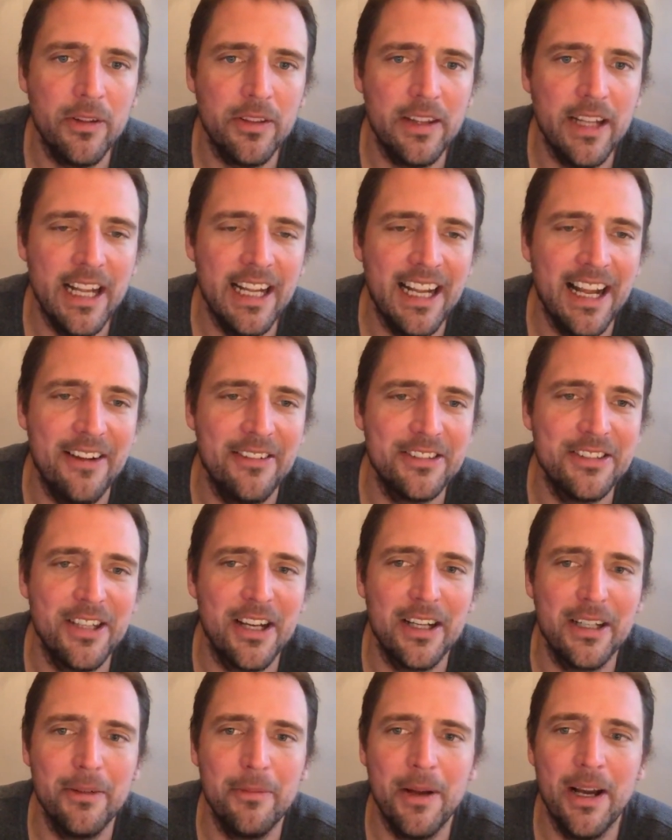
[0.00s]
thing I was
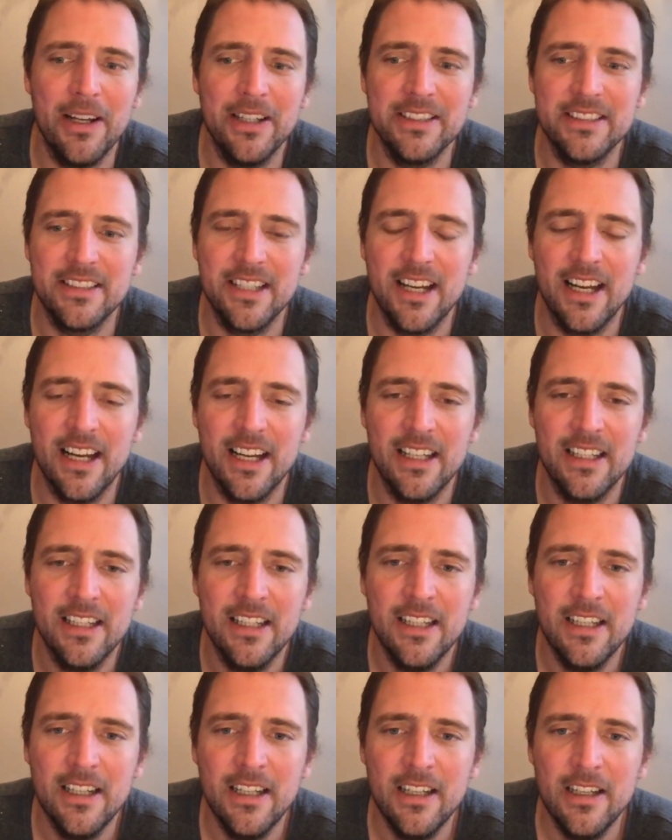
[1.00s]
talking about is uh,
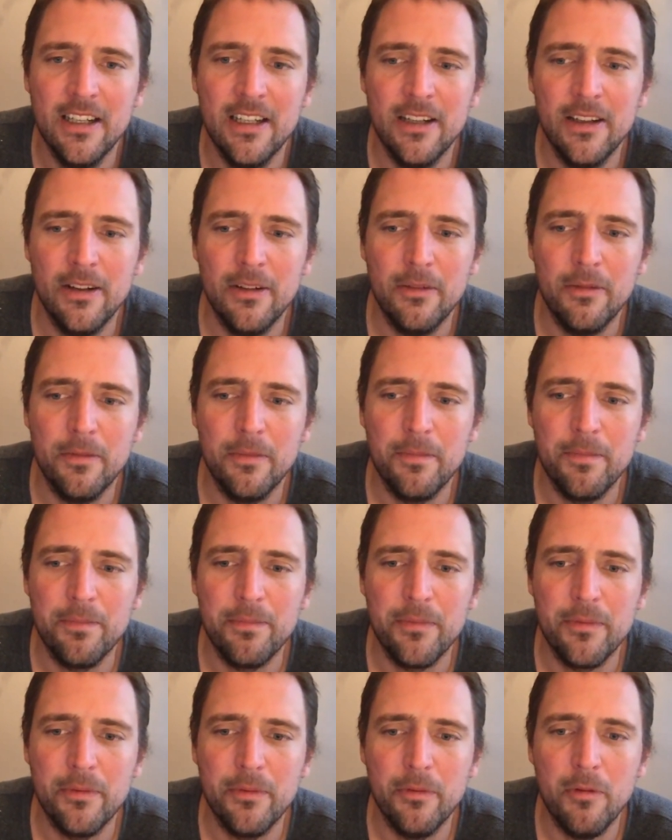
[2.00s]

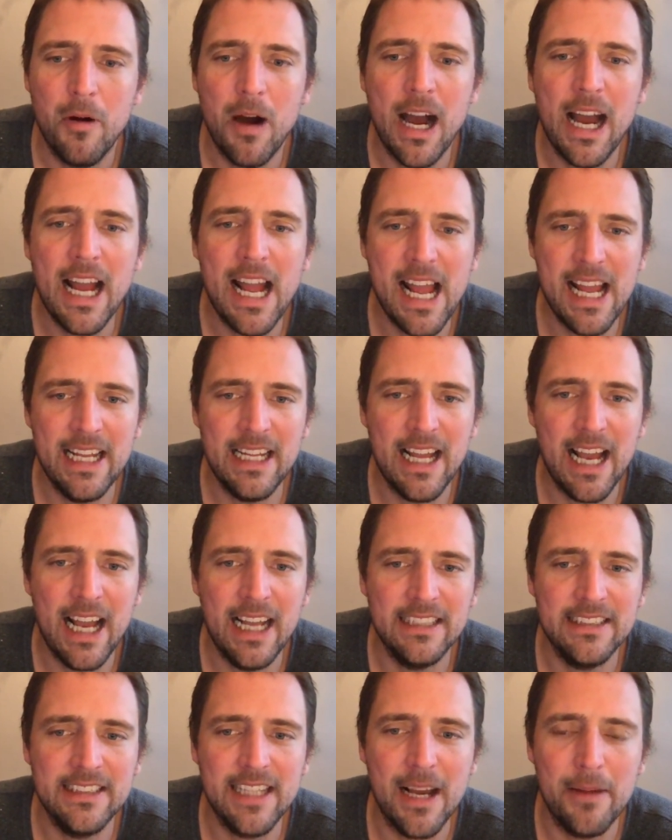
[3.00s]
why I, I
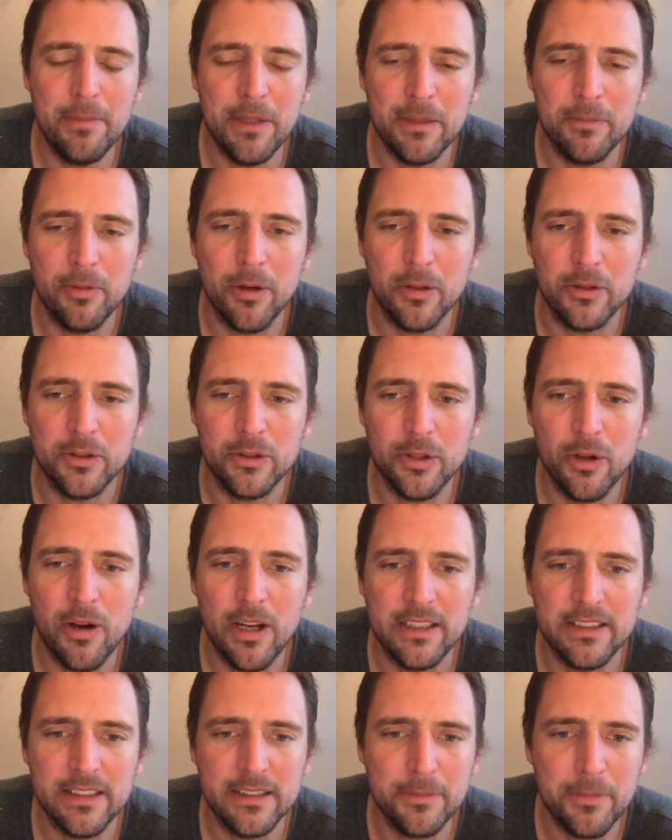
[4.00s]
stopped being
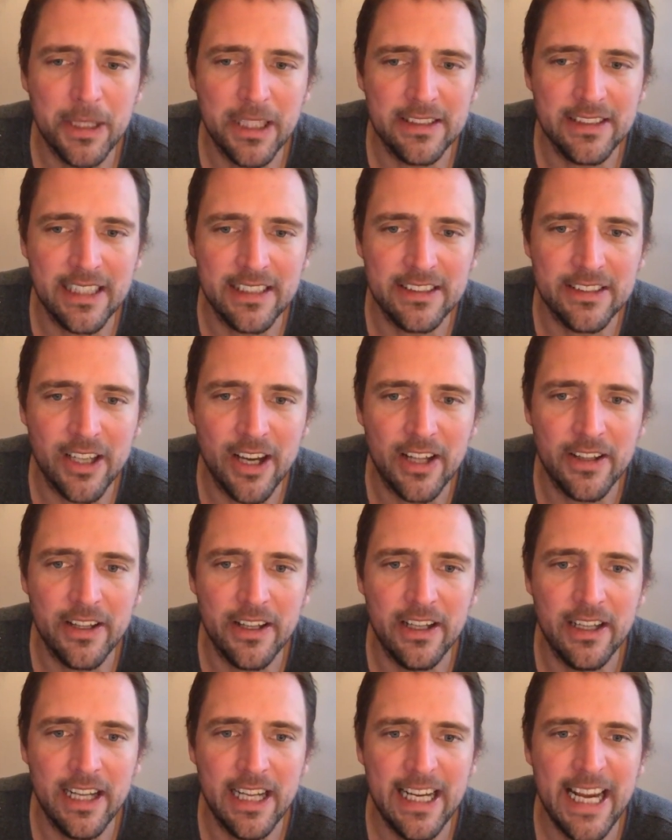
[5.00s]
pro-choice is because I saw
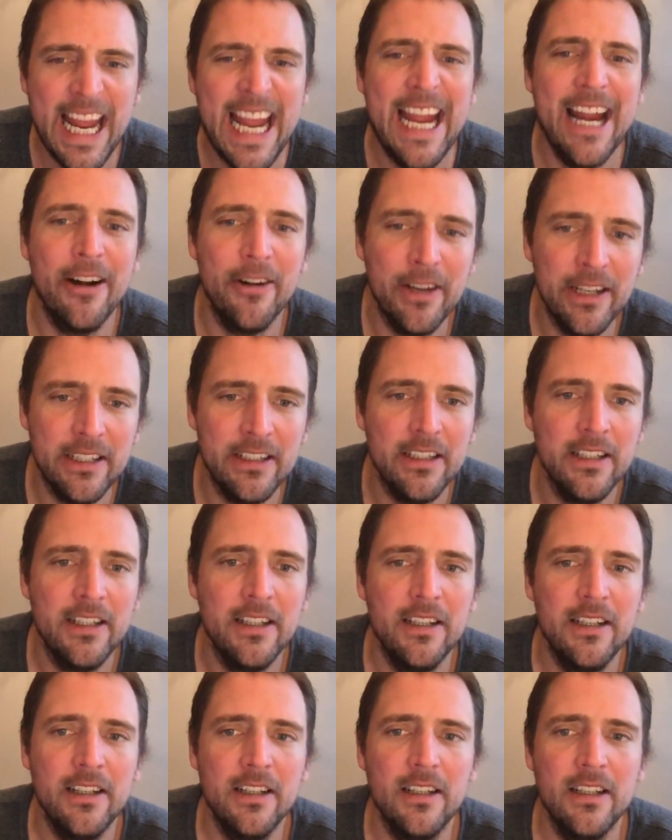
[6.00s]
the inherent
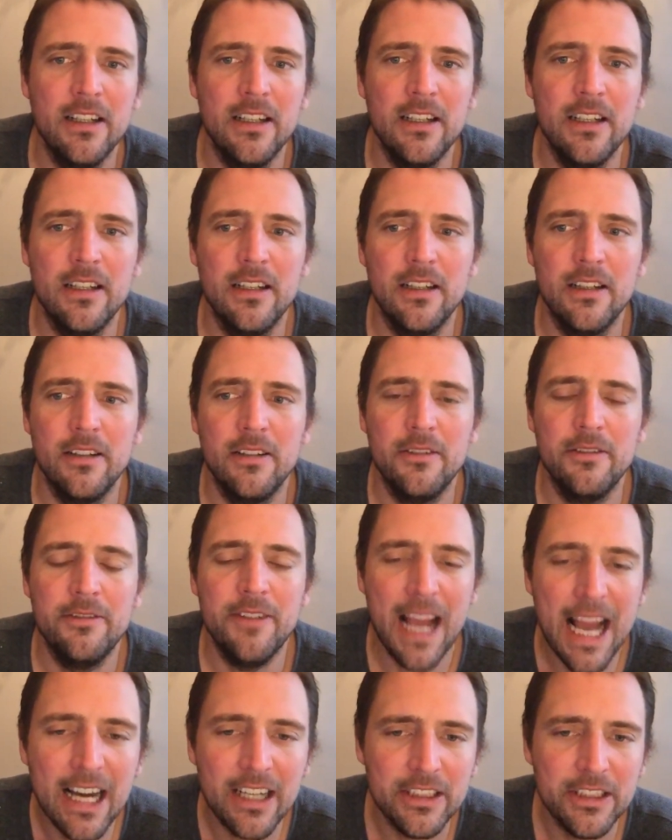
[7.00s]

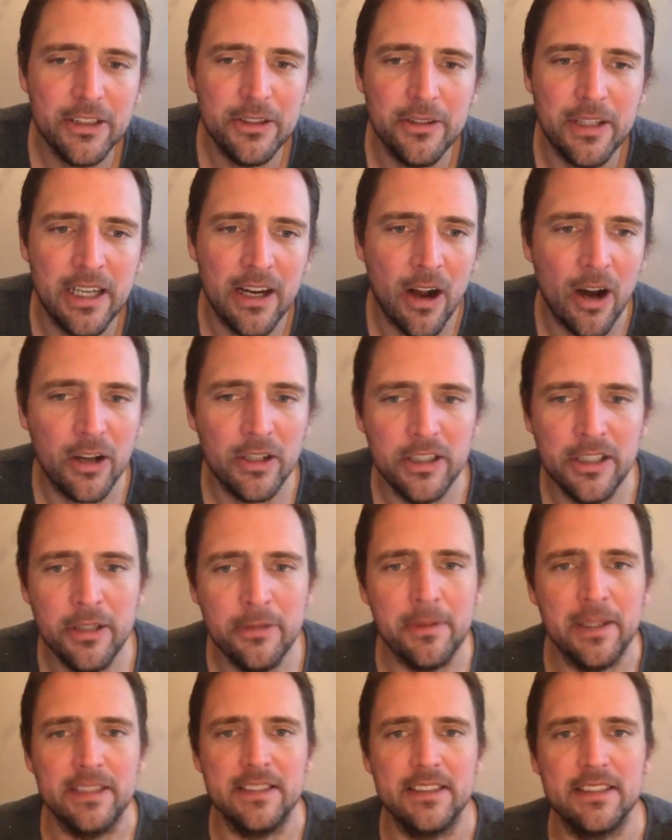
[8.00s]
value in all
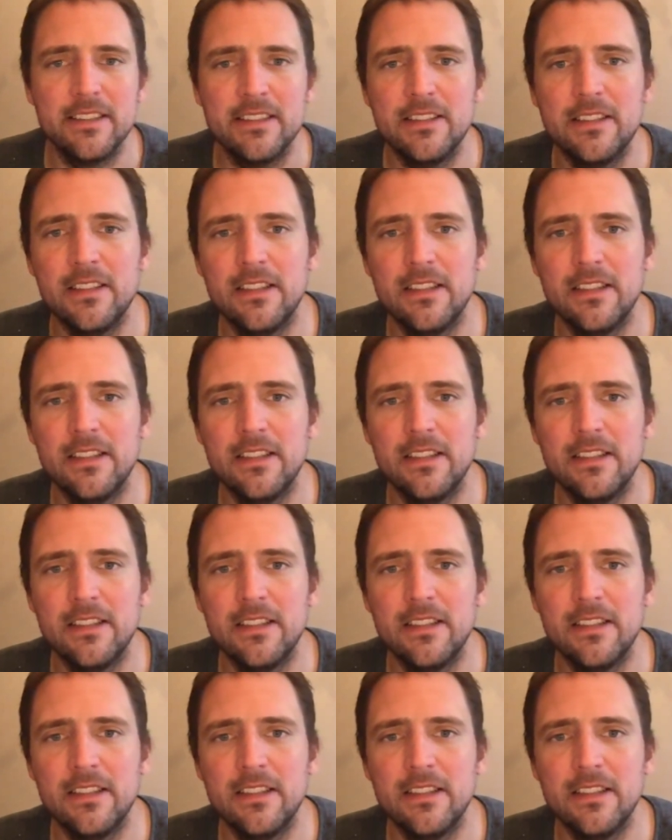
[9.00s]
humans.